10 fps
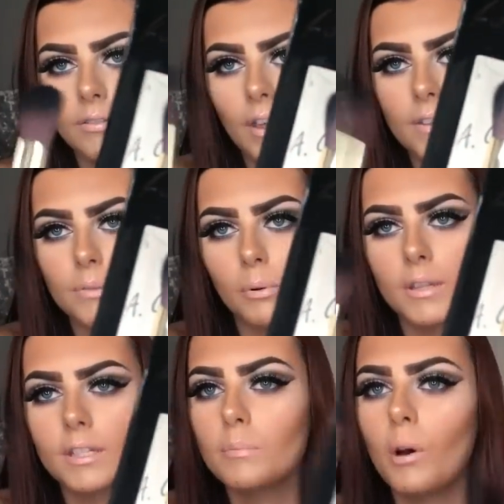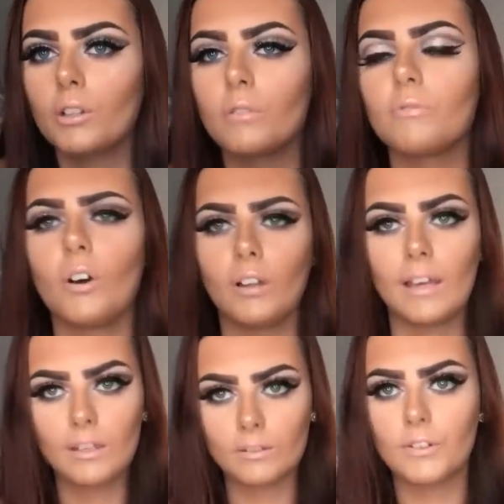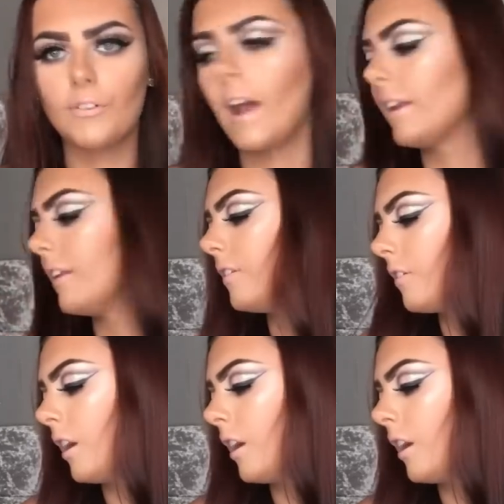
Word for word: than this one. This is more for like defining